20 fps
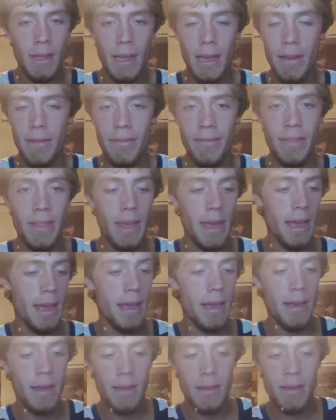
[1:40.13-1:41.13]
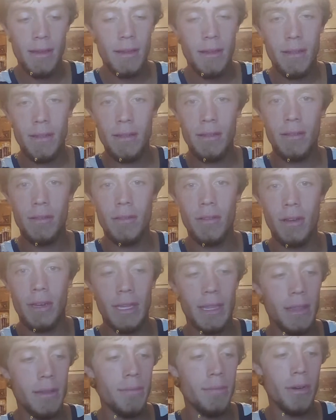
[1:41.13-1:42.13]
If they look
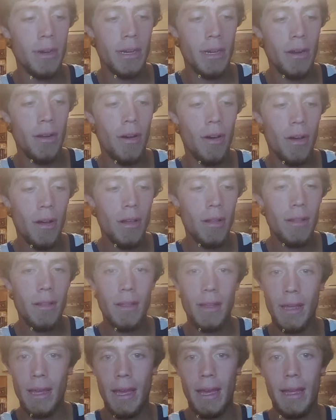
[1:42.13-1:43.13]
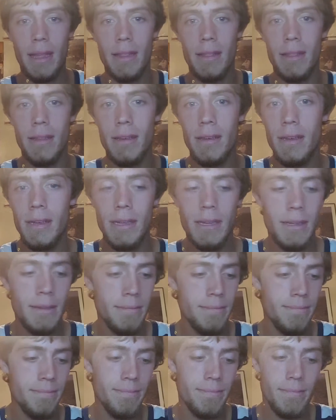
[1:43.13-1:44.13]
at the book at all, and
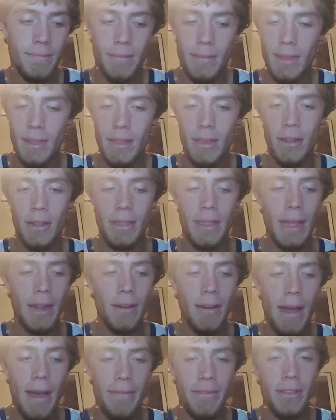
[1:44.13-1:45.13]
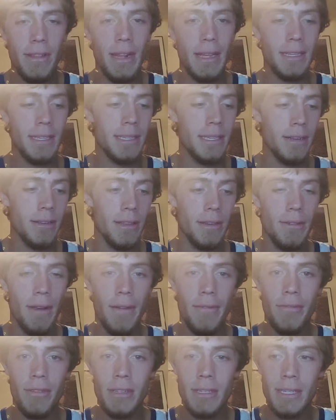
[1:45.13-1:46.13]
they don't have to necessarily
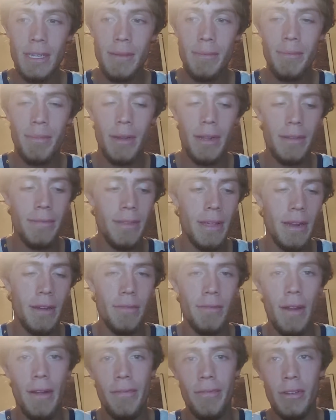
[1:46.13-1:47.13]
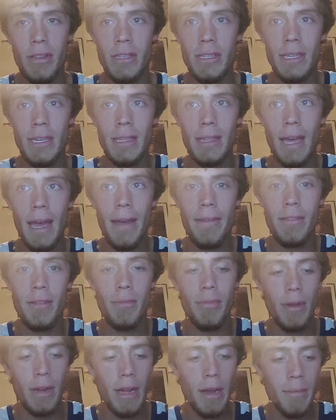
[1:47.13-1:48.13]
reference it, but if they don't reference it, they have to
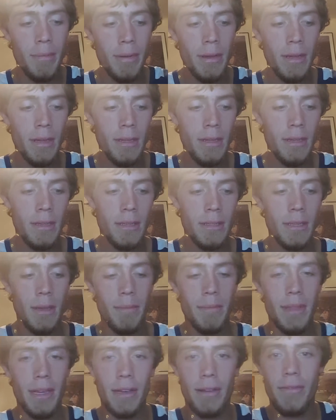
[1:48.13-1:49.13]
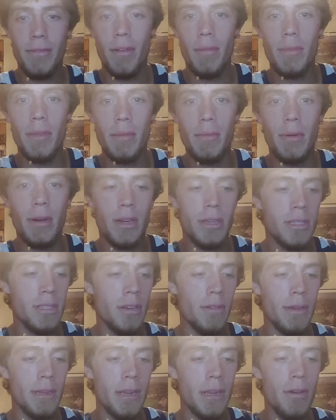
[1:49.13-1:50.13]
bring up something from the book
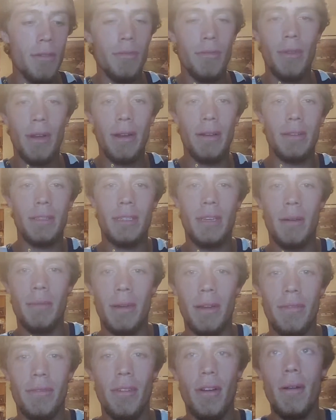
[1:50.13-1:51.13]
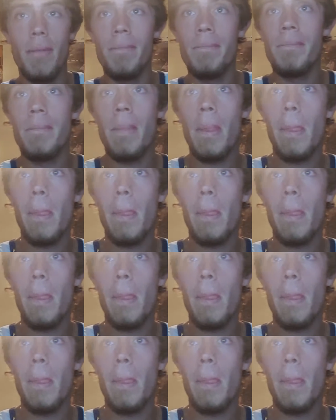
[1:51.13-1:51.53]
so we know where it's coming from.